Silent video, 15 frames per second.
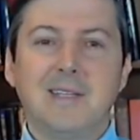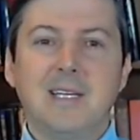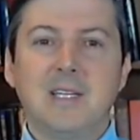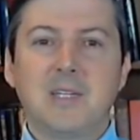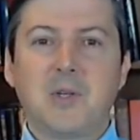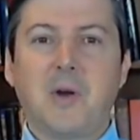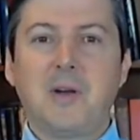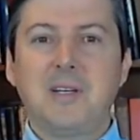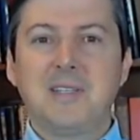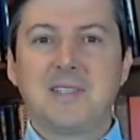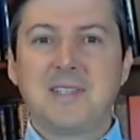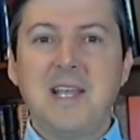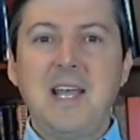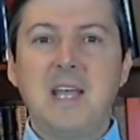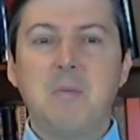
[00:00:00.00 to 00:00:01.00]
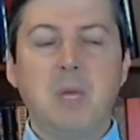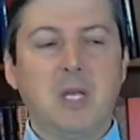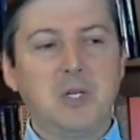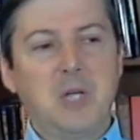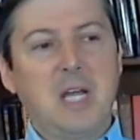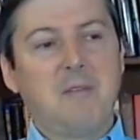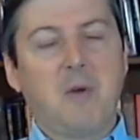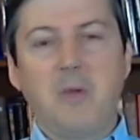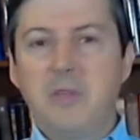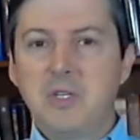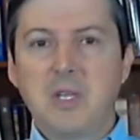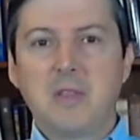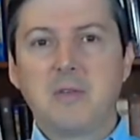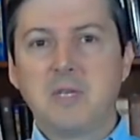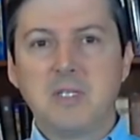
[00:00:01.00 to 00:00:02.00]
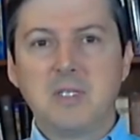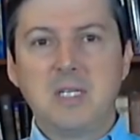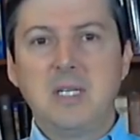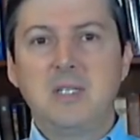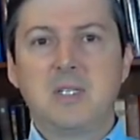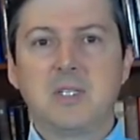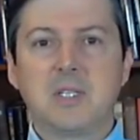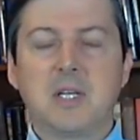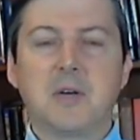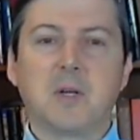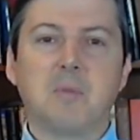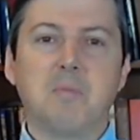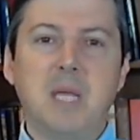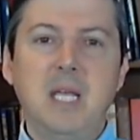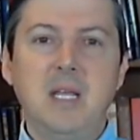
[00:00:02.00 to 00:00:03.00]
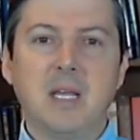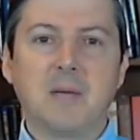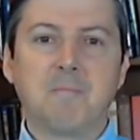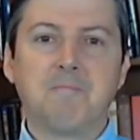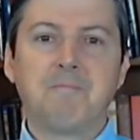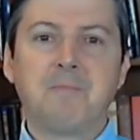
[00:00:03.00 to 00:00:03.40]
it's hard to say because you have all these other diseases that are competing.